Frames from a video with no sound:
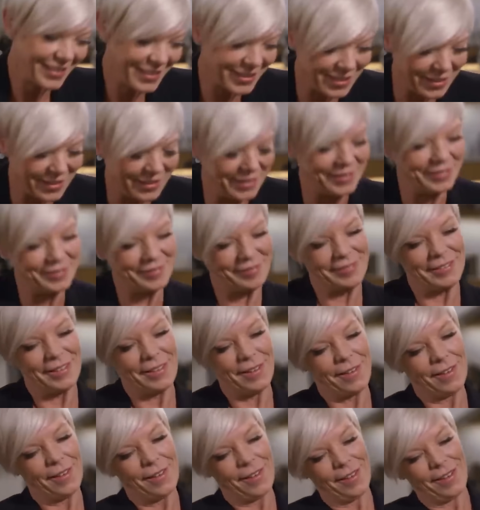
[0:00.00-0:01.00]
Go. My mother
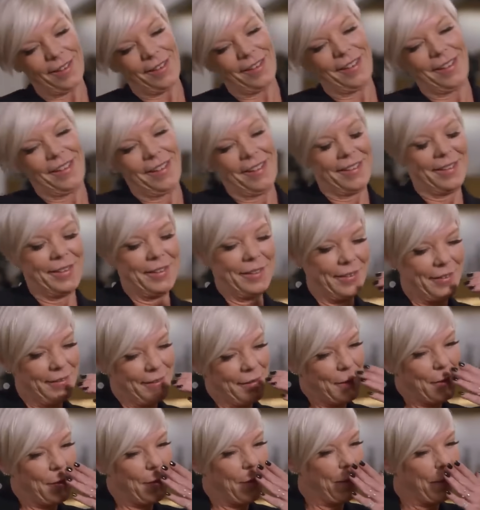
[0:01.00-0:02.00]
was really strong.
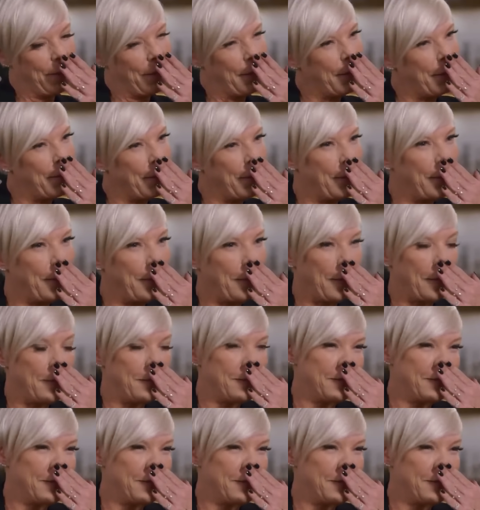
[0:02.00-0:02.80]
She was an